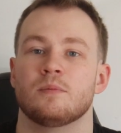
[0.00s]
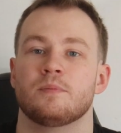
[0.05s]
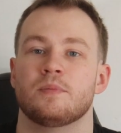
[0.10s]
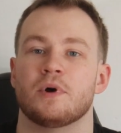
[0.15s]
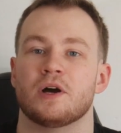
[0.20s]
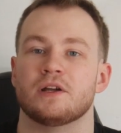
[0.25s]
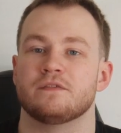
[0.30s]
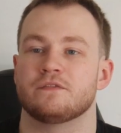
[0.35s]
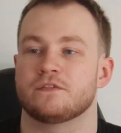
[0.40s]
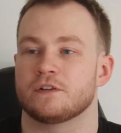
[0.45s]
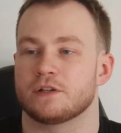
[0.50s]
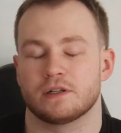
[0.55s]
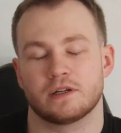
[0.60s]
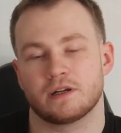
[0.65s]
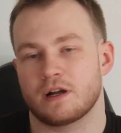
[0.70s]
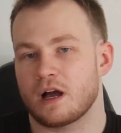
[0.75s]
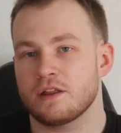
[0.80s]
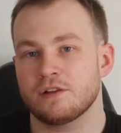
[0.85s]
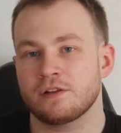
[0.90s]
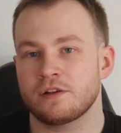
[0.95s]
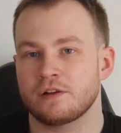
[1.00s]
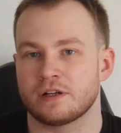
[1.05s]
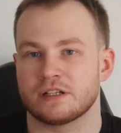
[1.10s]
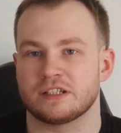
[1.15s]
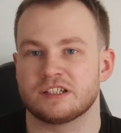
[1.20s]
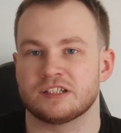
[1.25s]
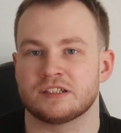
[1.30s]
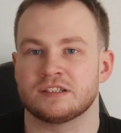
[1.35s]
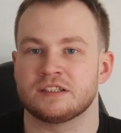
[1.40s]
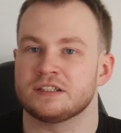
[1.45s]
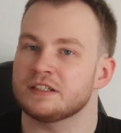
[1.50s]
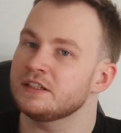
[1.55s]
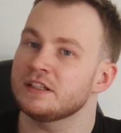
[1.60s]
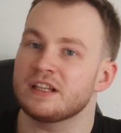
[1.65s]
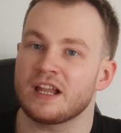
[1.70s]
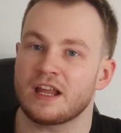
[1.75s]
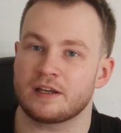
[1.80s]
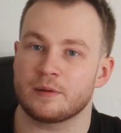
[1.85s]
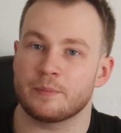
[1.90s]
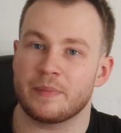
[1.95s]
But for other
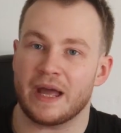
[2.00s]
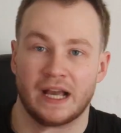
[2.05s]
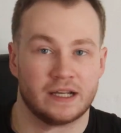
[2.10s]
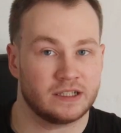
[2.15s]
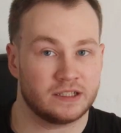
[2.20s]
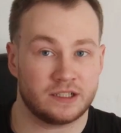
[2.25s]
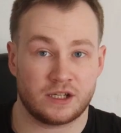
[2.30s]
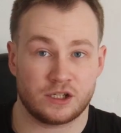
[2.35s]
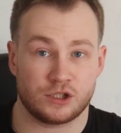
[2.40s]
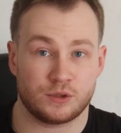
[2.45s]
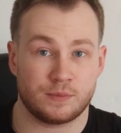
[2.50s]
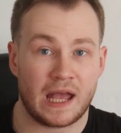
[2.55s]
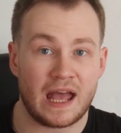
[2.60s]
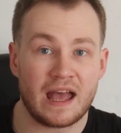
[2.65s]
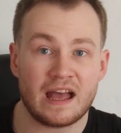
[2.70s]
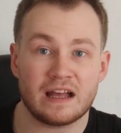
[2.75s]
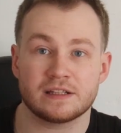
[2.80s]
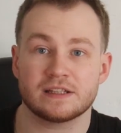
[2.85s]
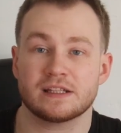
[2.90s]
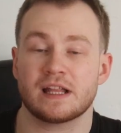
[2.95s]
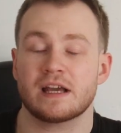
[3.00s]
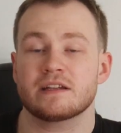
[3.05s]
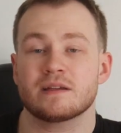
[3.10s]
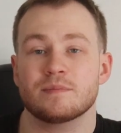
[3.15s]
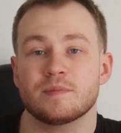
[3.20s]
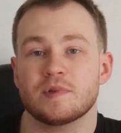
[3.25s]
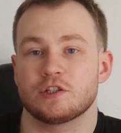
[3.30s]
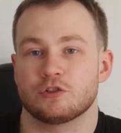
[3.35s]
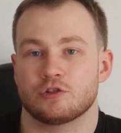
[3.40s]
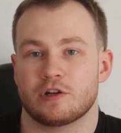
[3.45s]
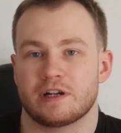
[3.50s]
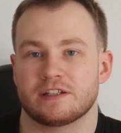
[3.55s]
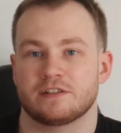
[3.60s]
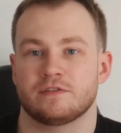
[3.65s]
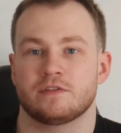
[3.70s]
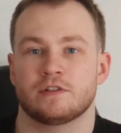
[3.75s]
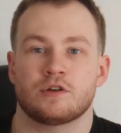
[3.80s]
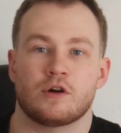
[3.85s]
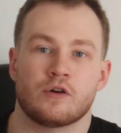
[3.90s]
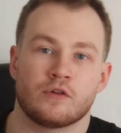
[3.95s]
instances, like a backstage pass, that can be
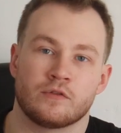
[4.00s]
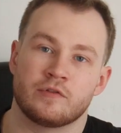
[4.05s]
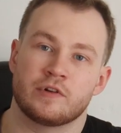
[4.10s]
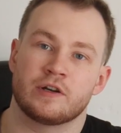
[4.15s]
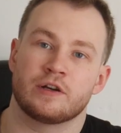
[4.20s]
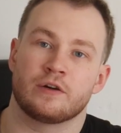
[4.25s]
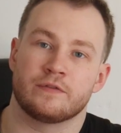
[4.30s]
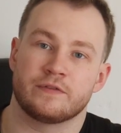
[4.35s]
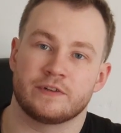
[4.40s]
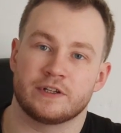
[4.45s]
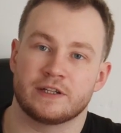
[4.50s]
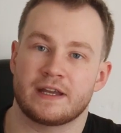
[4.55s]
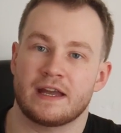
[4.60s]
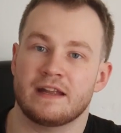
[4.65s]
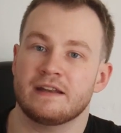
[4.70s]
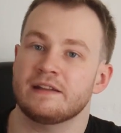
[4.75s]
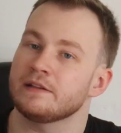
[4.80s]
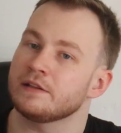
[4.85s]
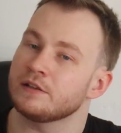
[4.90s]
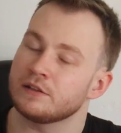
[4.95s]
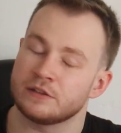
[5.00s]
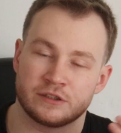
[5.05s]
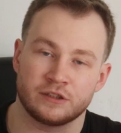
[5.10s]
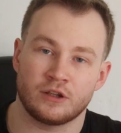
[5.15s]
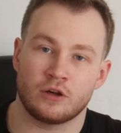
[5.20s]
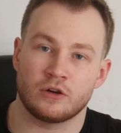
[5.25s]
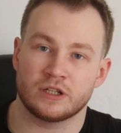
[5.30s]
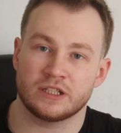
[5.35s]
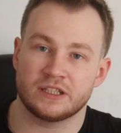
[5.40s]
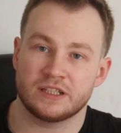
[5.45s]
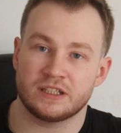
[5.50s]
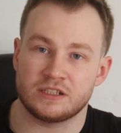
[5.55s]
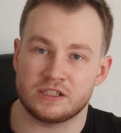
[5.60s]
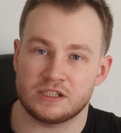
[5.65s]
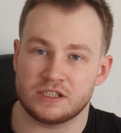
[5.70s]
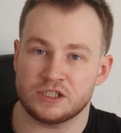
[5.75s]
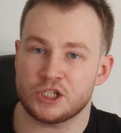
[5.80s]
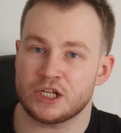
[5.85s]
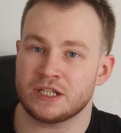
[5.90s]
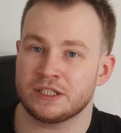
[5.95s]
transferred over and over again, and as long as the
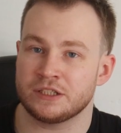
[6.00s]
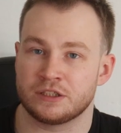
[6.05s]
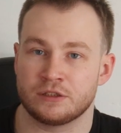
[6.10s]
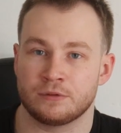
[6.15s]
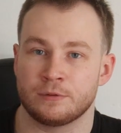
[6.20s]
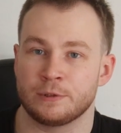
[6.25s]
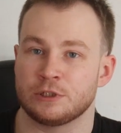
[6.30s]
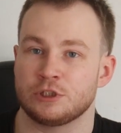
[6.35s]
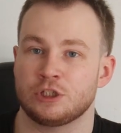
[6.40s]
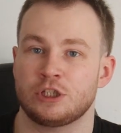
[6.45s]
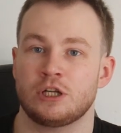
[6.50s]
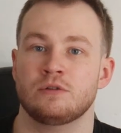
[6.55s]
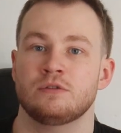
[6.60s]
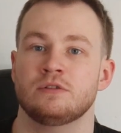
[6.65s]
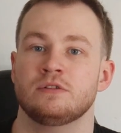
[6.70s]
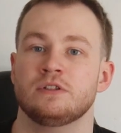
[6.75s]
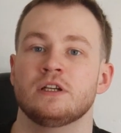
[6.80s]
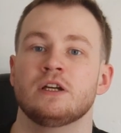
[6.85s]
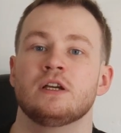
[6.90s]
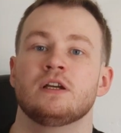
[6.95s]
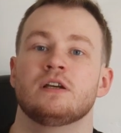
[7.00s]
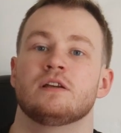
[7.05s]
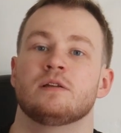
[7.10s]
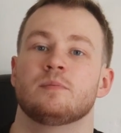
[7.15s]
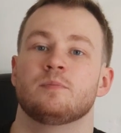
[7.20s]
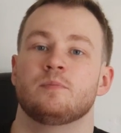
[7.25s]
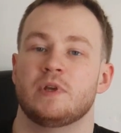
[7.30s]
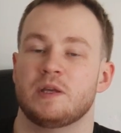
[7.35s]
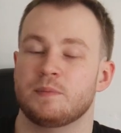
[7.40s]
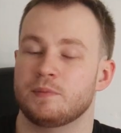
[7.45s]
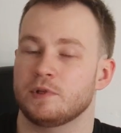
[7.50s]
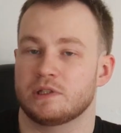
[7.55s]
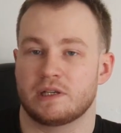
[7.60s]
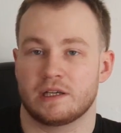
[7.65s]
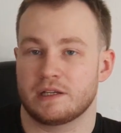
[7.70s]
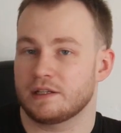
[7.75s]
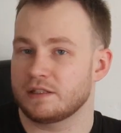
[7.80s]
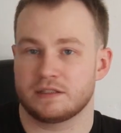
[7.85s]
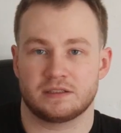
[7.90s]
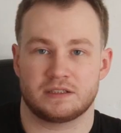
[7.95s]
DJ is doing shows, people
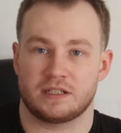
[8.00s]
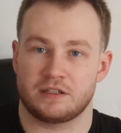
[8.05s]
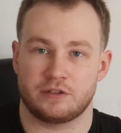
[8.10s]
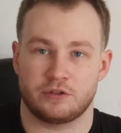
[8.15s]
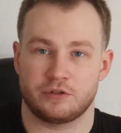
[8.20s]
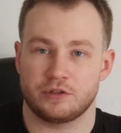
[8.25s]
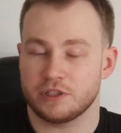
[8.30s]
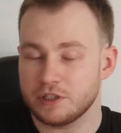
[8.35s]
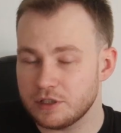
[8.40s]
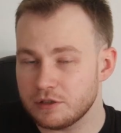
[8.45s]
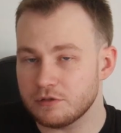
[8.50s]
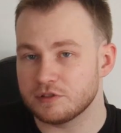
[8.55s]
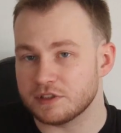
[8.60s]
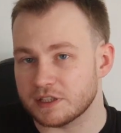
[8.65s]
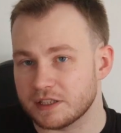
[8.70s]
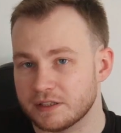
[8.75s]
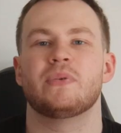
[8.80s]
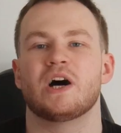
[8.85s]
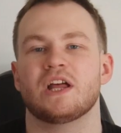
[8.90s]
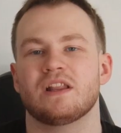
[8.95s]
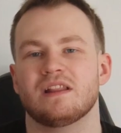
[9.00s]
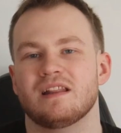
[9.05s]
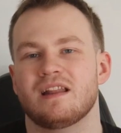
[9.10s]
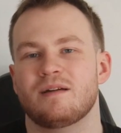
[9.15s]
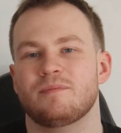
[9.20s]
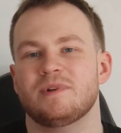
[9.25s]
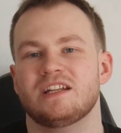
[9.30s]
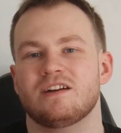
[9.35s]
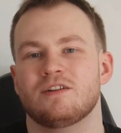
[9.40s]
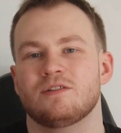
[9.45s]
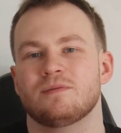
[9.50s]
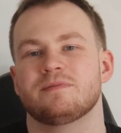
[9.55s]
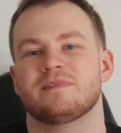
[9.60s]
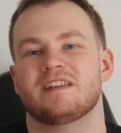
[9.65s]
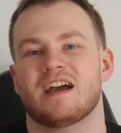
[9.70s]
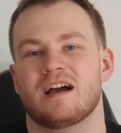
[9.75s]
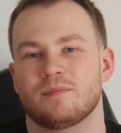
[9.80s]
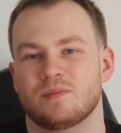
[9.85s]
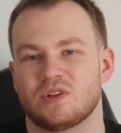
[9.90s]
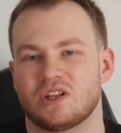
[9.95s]
can continue to use it. But let me know
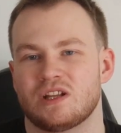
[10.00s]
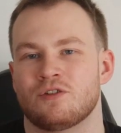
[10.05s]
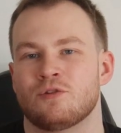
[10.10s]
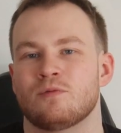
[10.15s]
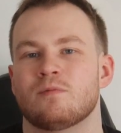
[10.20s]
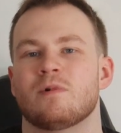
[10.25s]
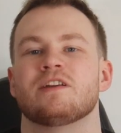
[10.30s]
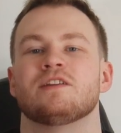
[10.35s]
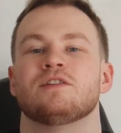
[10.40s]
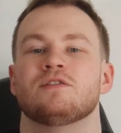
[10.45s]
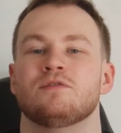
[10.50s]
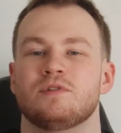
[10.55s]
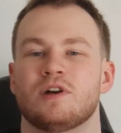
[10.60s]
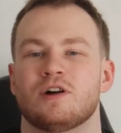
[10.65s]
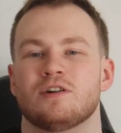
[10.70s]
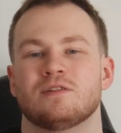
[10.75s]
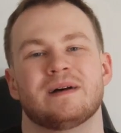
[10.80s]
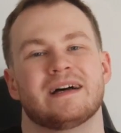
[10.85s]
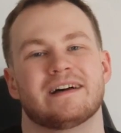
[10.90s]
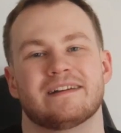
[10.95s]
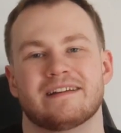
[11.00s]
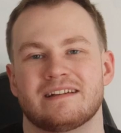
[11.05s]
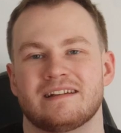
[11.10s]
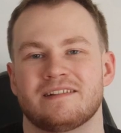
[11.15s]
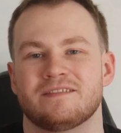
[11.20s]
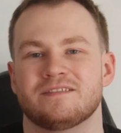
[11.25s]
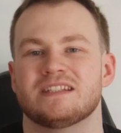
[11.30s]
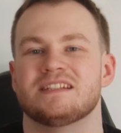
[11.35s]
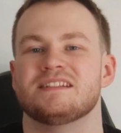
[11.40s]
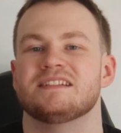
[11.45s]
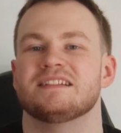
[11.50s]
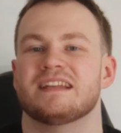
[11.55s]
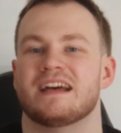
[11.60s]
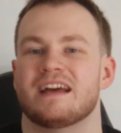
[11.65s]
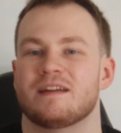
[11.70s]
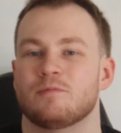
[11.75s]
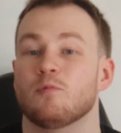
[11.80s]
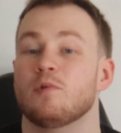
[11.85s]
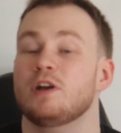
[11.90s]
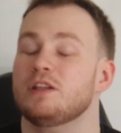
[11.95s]
down below what you know about NFTs
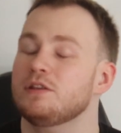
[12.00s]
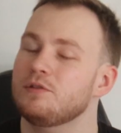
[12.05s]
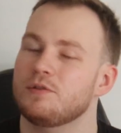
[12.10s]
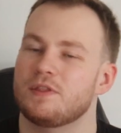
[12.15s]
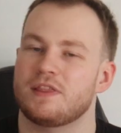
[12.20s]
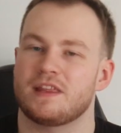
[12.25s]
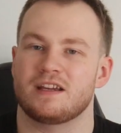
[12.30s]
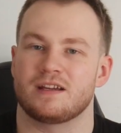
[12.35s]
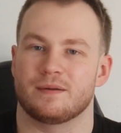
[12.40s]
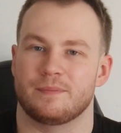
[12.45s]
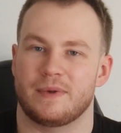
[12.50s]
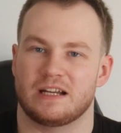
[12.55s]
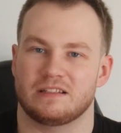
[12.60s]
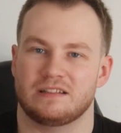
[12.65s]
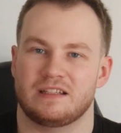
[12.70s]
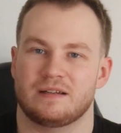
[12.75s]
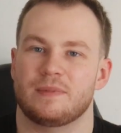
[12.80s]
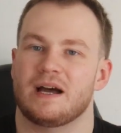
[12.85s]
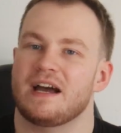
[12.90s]
and what you think about them.